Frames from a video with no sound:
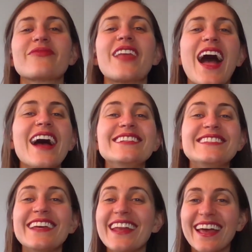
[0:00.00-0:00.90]
I
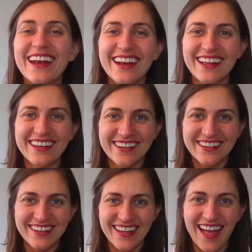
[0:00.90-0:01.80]
did it.
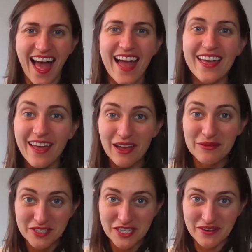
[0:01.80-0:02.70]
I am
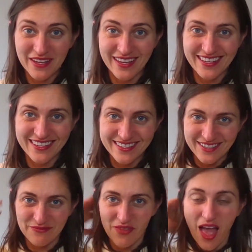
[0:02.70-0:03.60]
doing it.
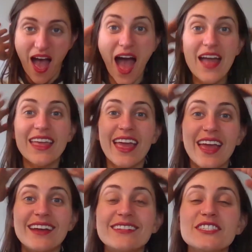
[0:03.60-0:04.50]
I
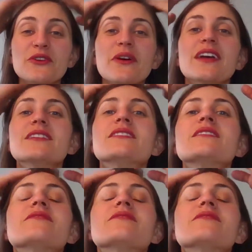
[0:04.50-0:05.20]
can do it.